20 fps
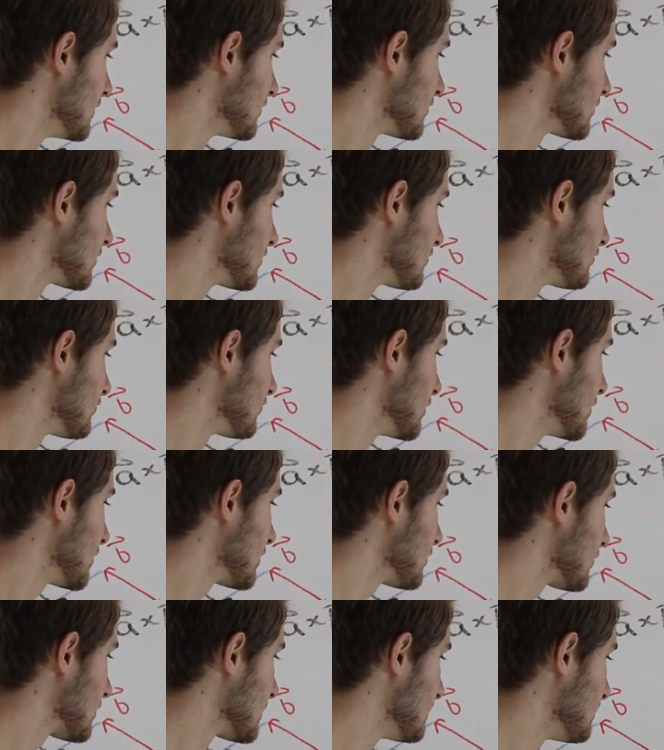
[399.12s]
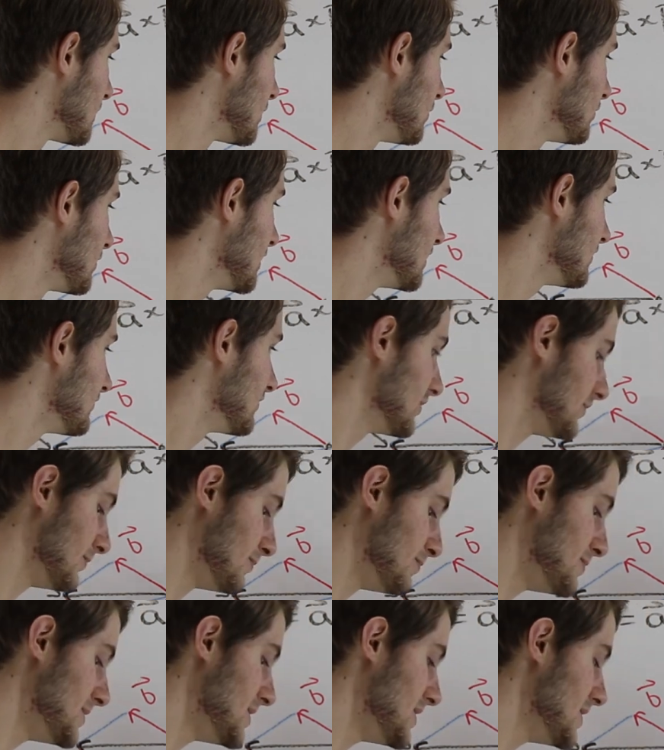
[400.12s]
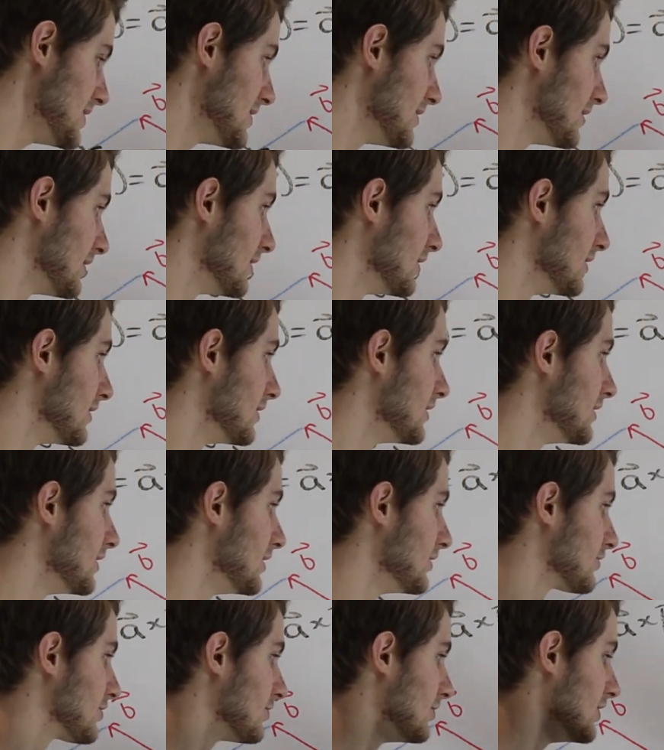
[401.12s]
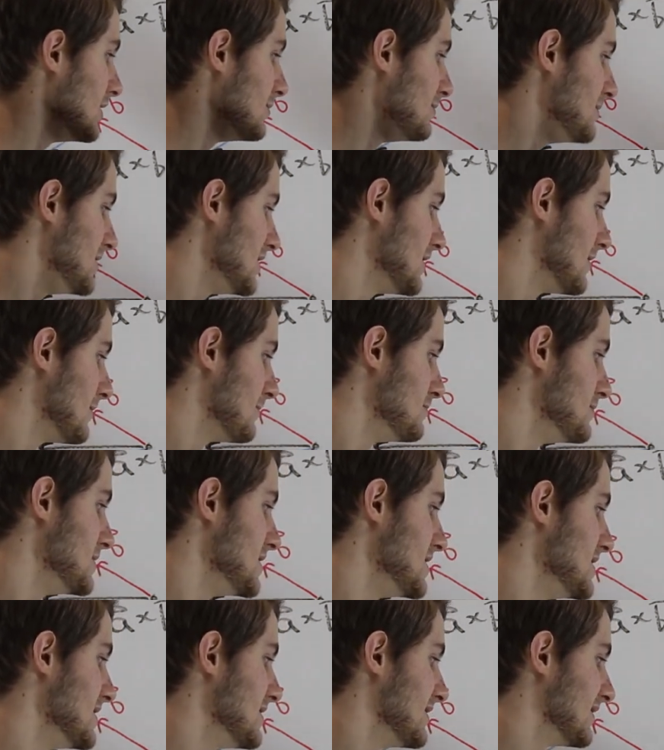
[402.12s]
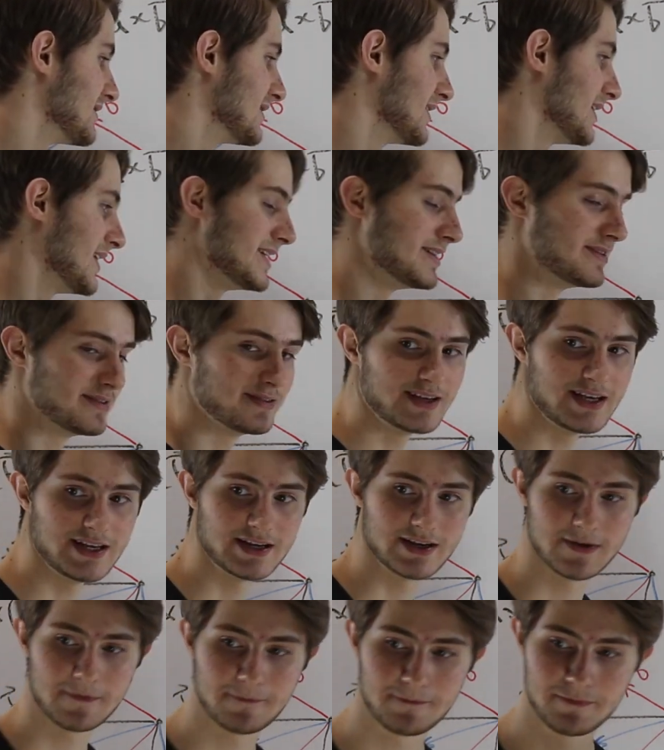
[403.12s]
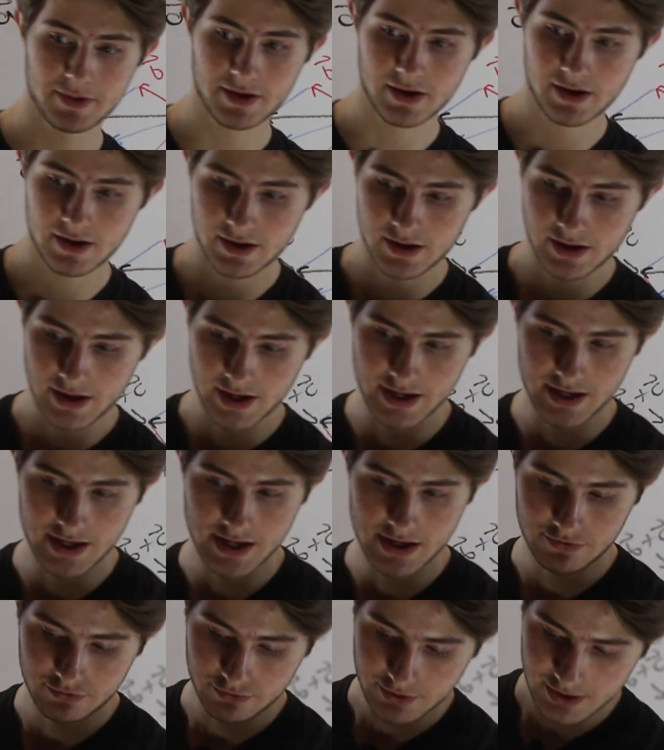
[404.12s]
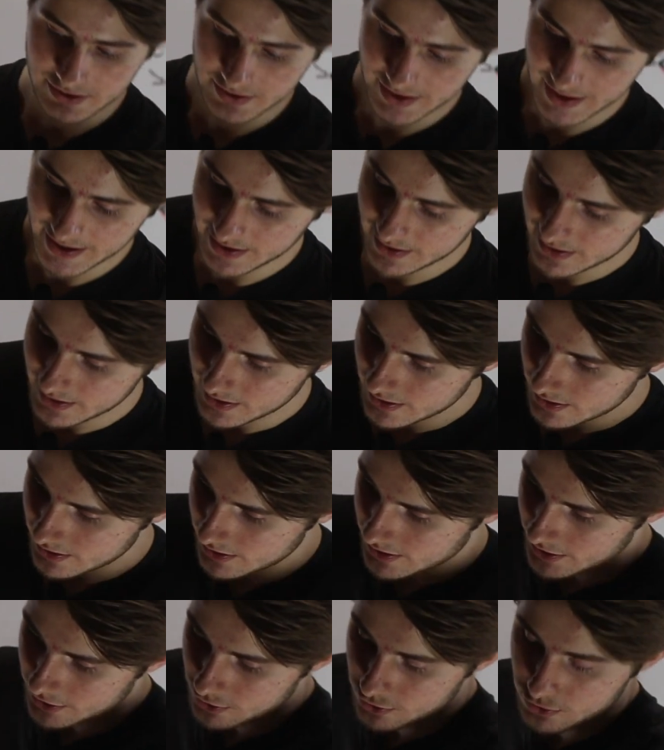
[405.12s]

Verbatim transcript: So the vertical component of this b is going to be b sine theta. And if we let our